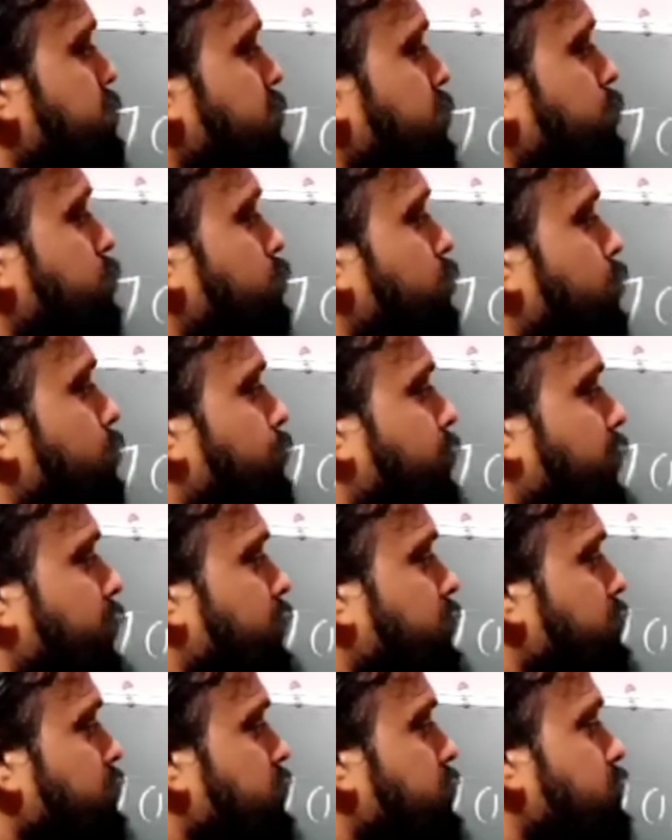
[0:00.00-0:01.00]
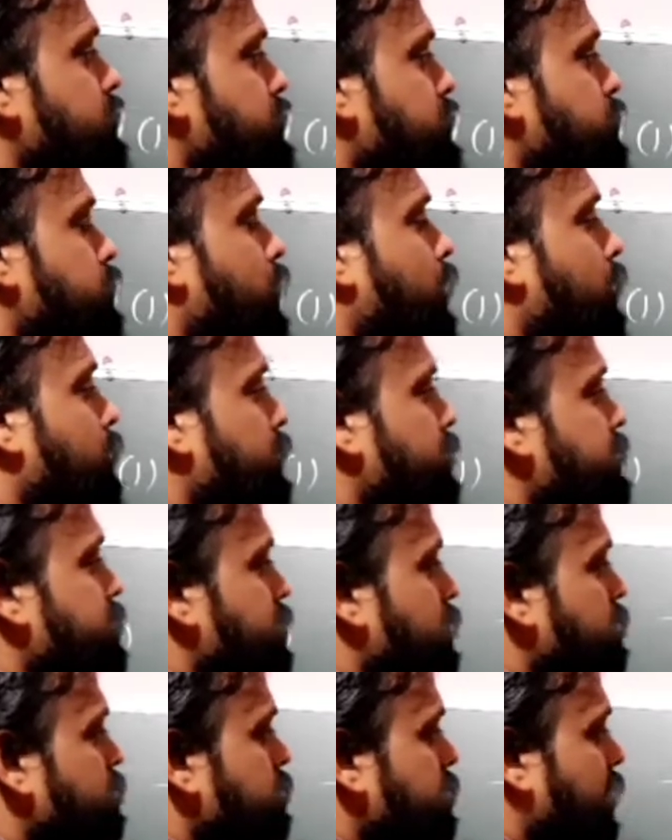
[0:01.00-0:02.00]
into the bracket, just solve the
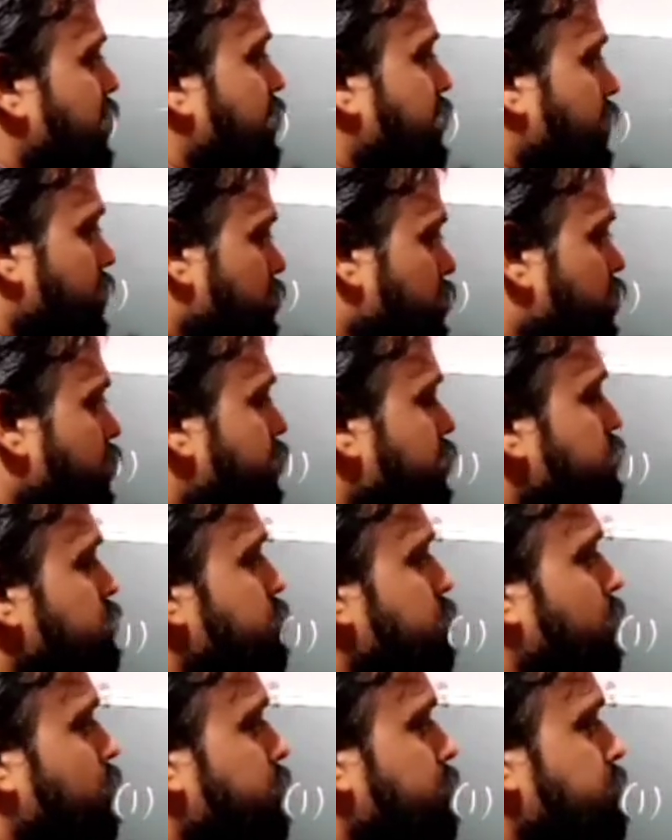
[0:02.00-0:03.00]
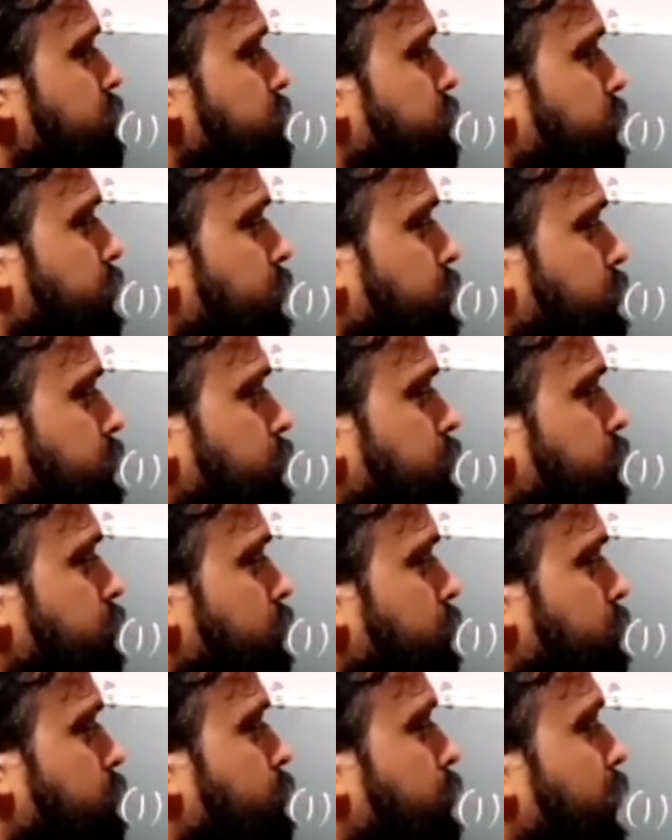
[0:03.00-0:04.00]
sum, and I am going to solve this one also
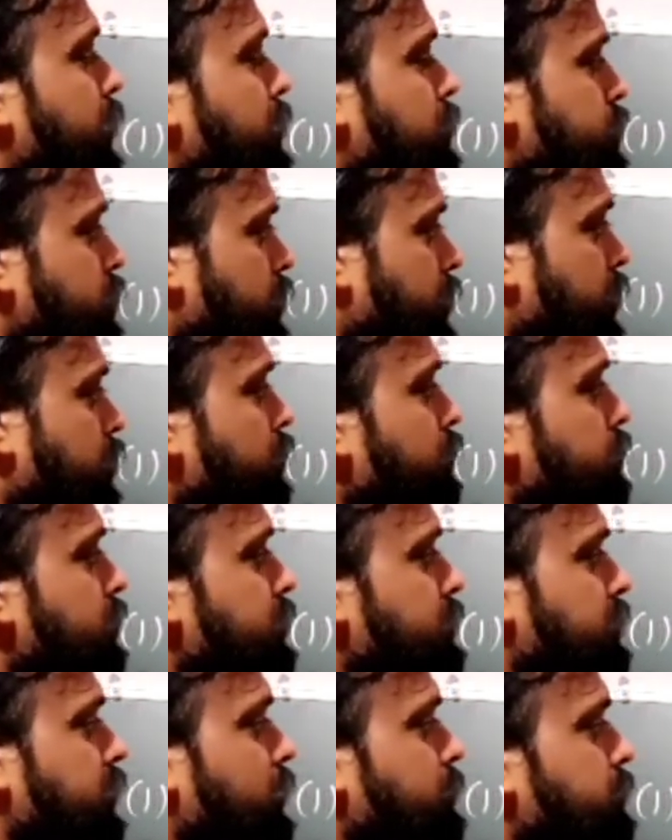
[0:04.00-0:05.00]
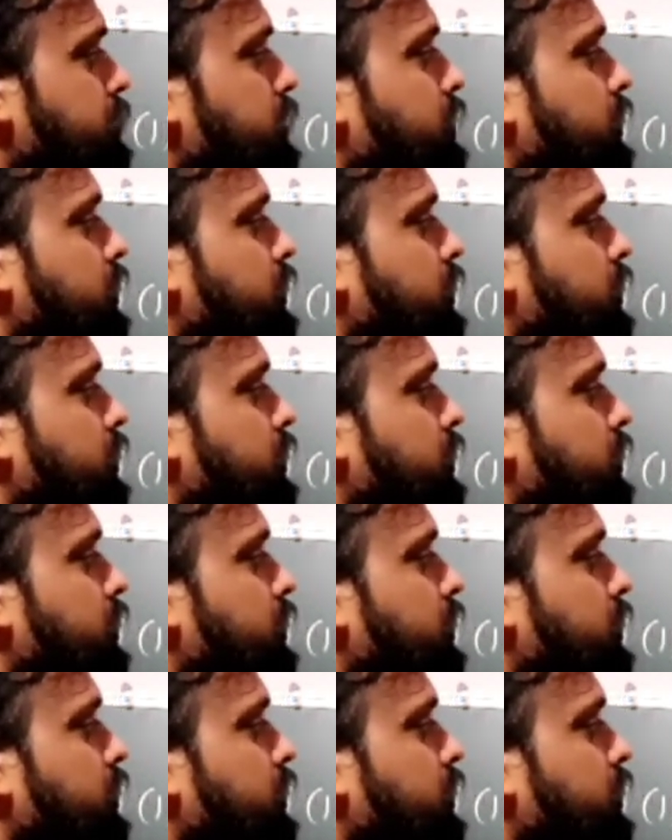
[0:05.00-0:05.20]
by showing you the steps.